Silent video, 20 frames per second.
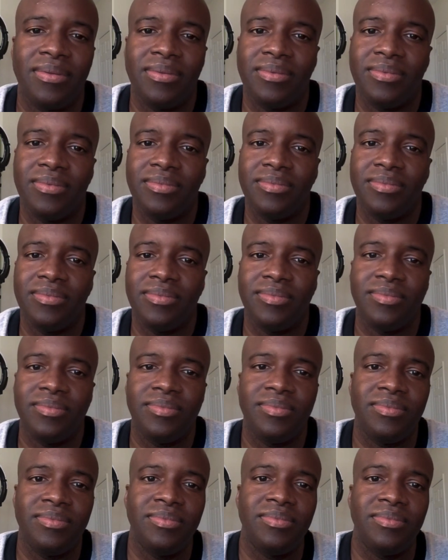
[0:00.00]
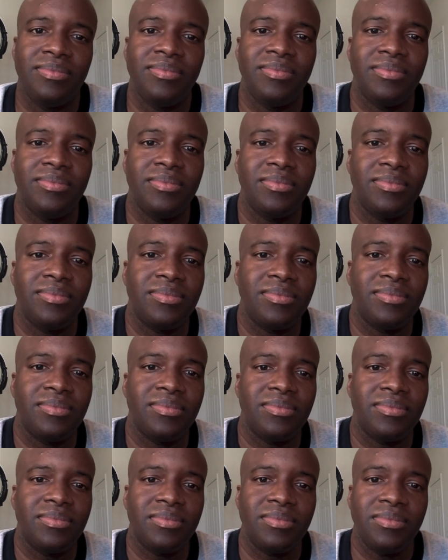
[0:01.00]

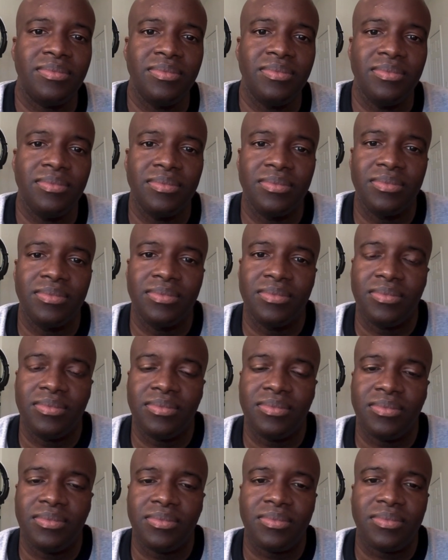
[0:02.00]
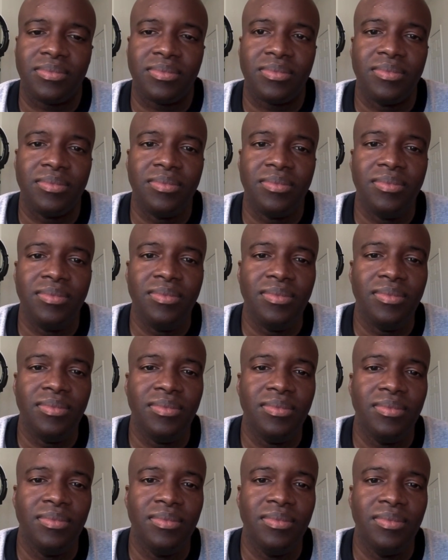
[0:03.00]

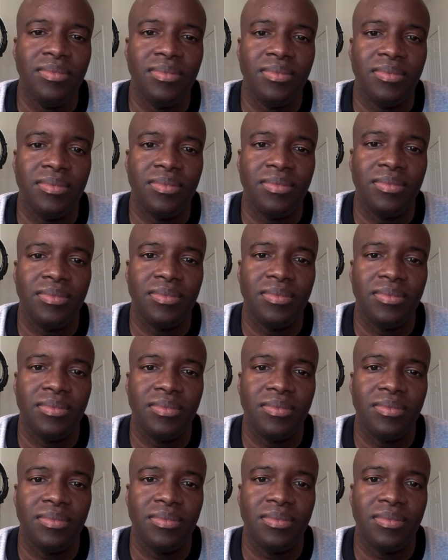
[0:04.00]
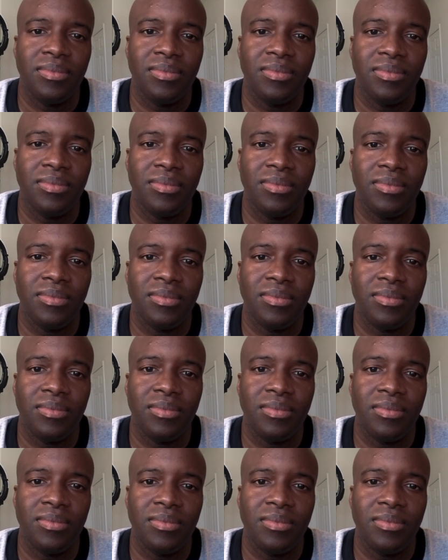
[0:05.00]
No words are spoken by the person on screen.